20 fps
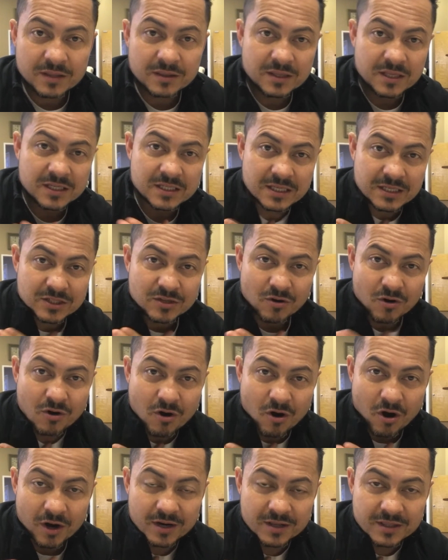this is your
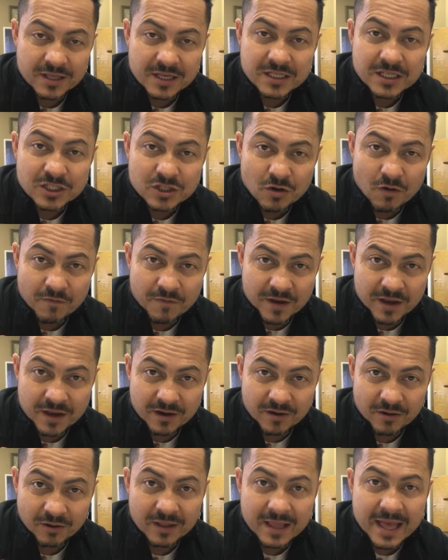car, this is your
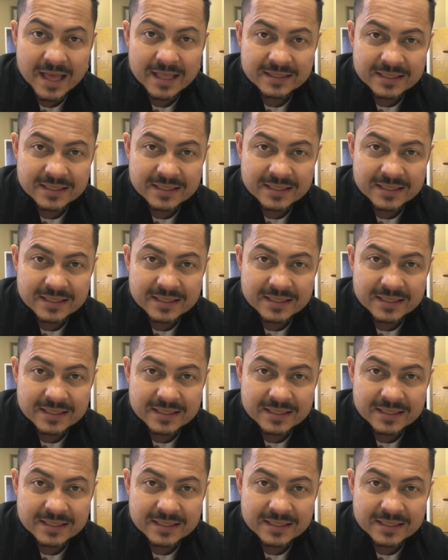vehicle.